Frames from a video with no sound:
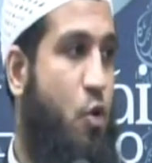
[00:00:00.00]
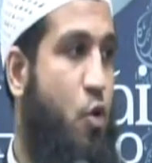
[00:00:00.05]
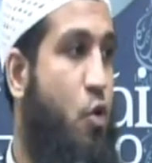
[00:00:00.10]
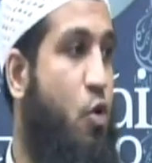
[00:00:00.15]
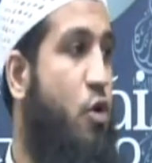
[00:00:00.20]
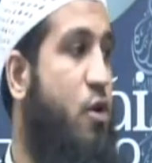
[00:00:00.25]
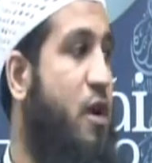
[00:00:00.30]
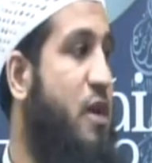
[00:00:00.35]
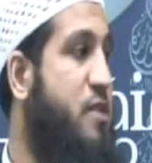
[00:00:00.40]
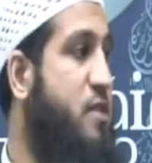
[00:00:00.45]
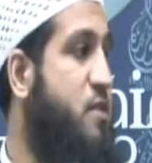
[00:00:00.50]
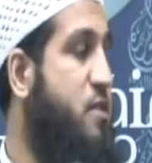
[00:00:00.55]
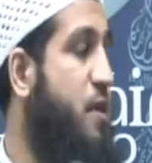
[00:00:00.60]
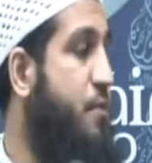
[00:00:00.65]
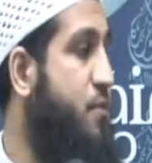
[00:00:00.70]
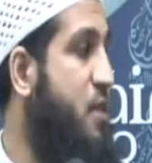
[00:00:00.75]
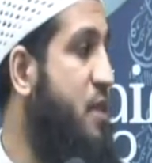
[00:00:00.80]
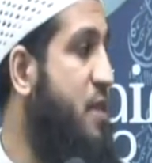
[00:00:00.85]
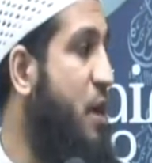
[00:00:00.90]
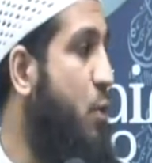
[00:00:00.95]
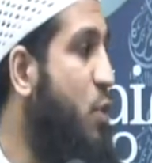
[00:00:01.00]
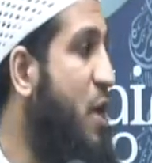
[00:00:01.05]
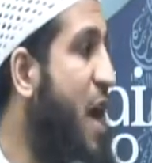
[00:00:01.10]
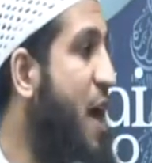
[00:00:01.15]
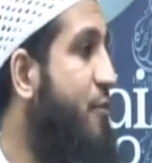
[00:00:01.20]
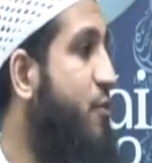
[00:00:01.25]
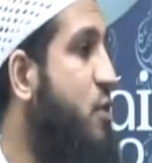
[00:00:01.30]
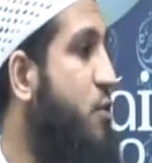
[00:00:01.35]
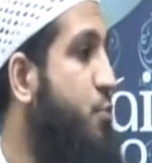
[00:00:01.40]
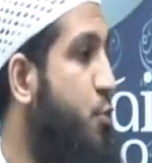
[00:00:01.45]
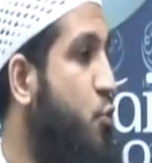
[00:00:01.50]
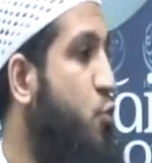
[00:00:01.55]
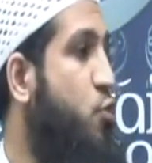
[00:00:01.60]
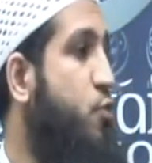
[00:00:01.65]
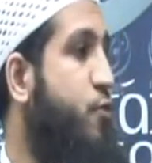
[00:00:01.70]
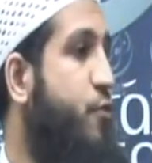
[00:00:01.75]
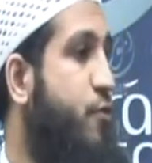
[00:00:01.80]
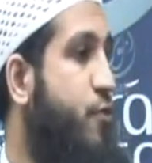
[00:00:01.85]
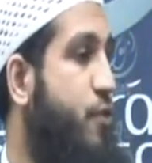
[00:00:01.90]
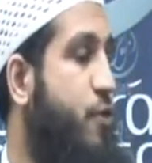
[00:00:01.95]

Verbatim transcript: or is it something that we have to prove?